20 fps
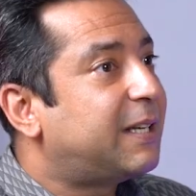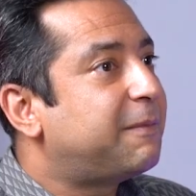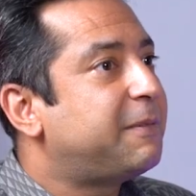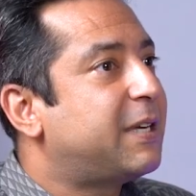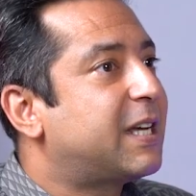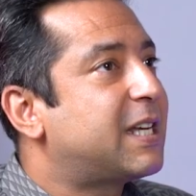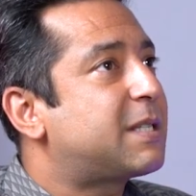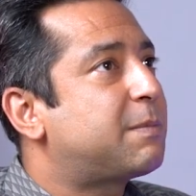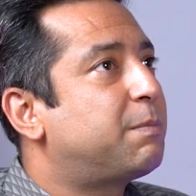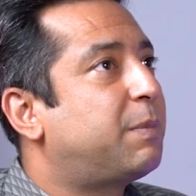them,
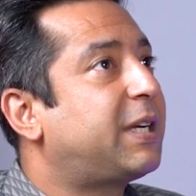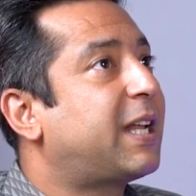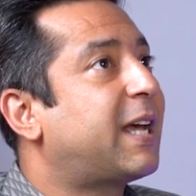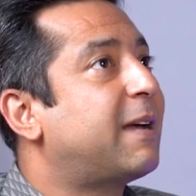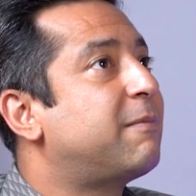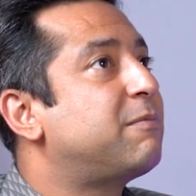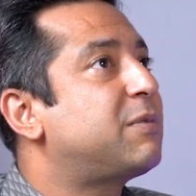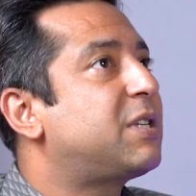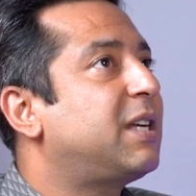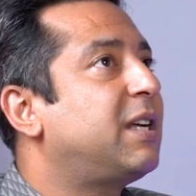yes. But
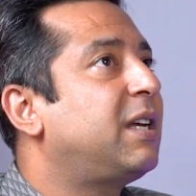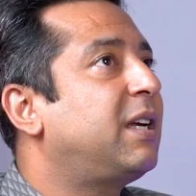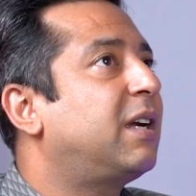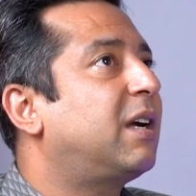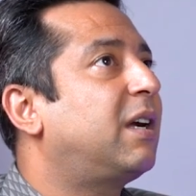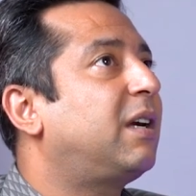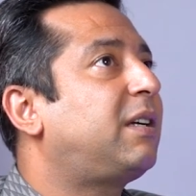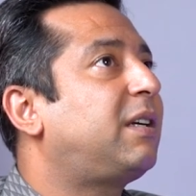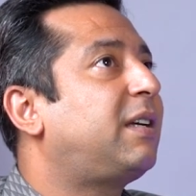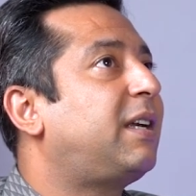I'm saying
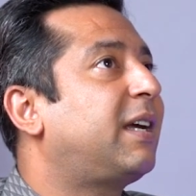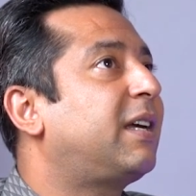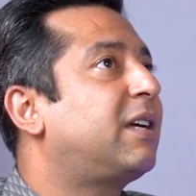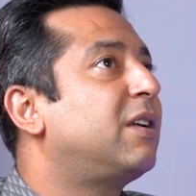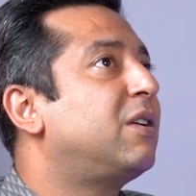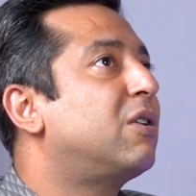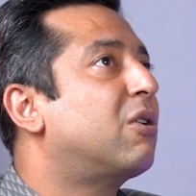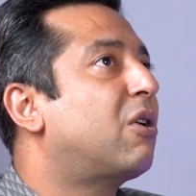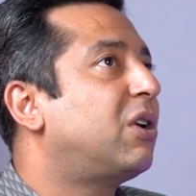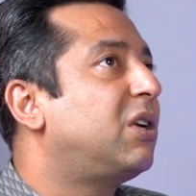
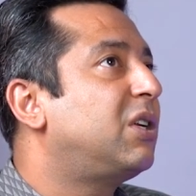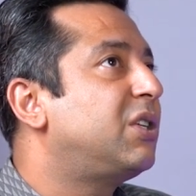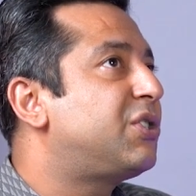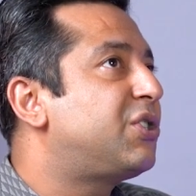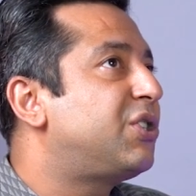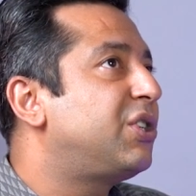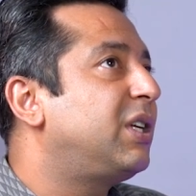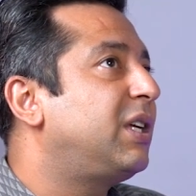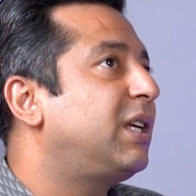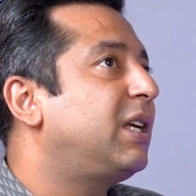
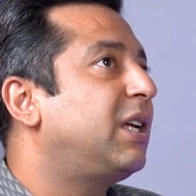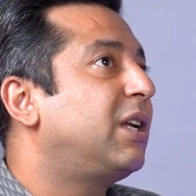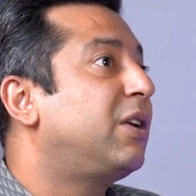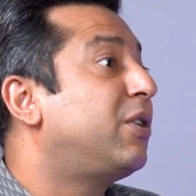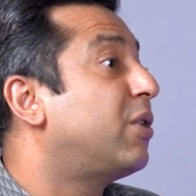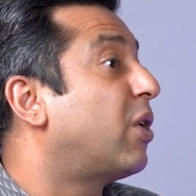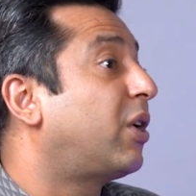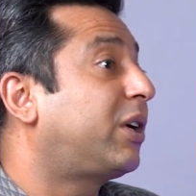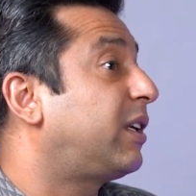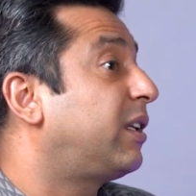technology,
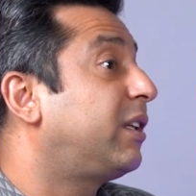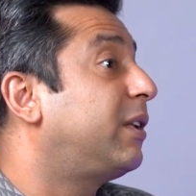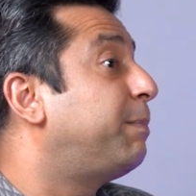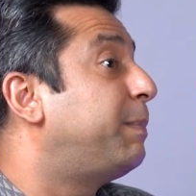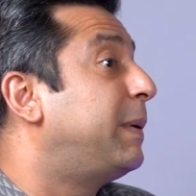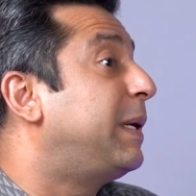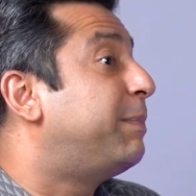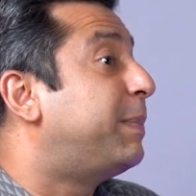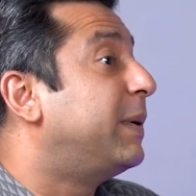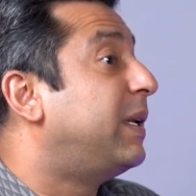not the
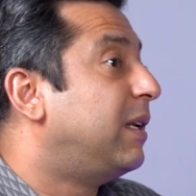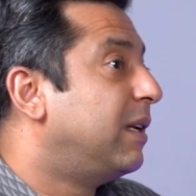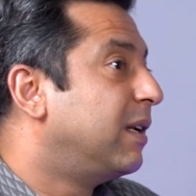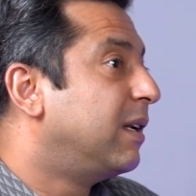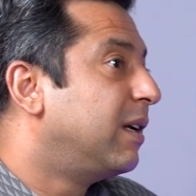people.